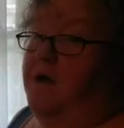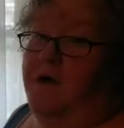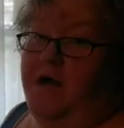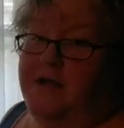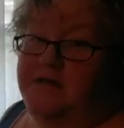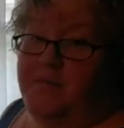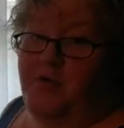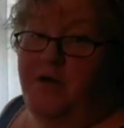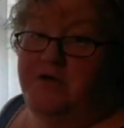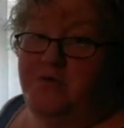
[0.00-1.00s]
All right, I'm
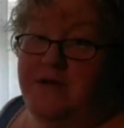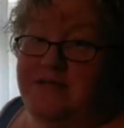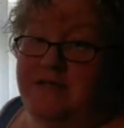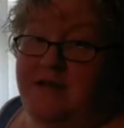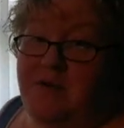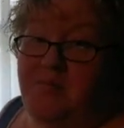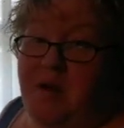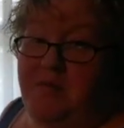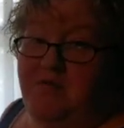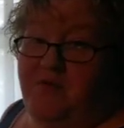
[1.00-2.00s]
going to rinse it and
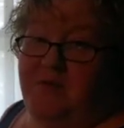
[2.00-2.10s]
prep it for the